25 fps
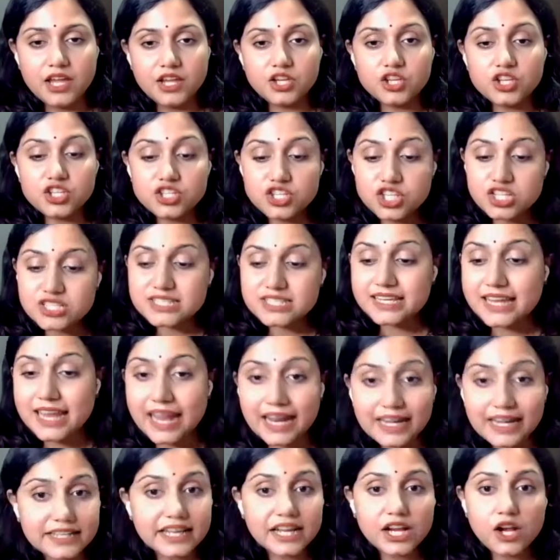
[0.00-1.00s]
You're just
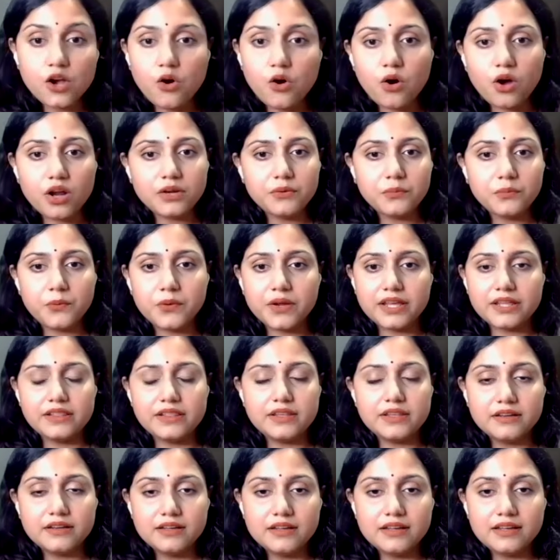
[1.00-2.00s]
getting on
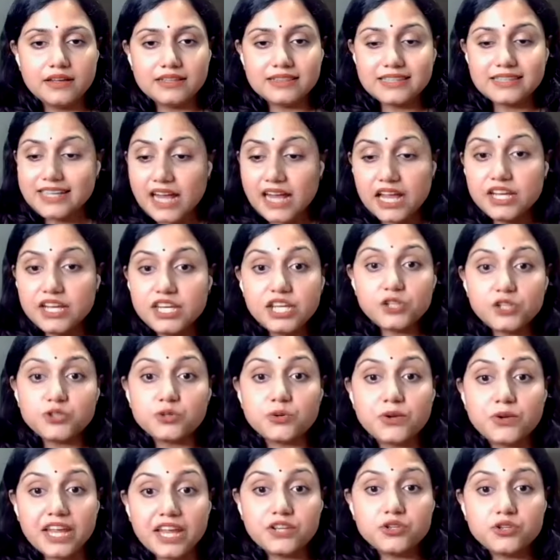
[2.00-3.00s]
with that. I need
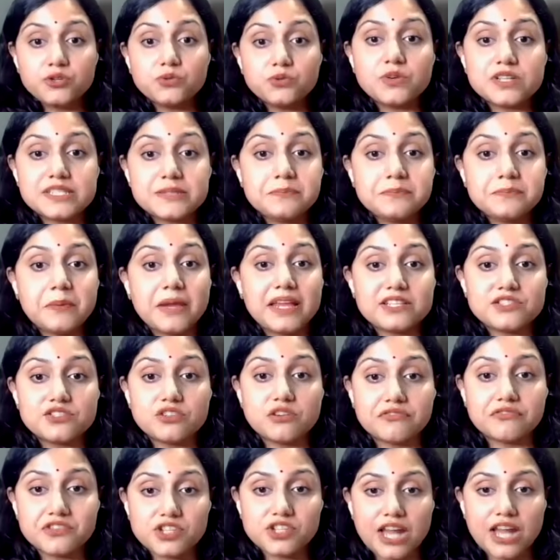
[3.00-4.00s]
to get to a space
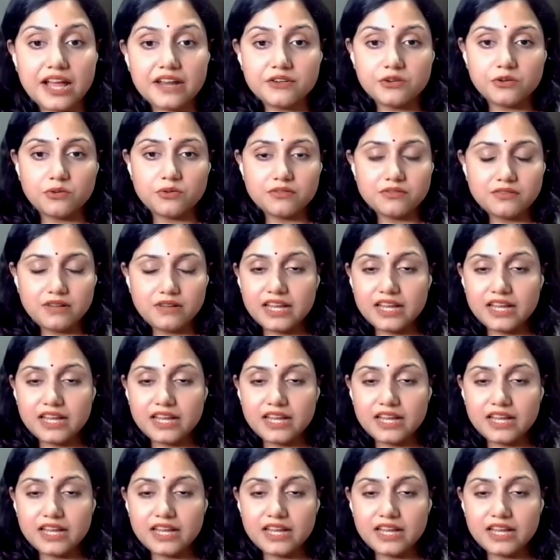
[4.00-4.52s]
of shadow.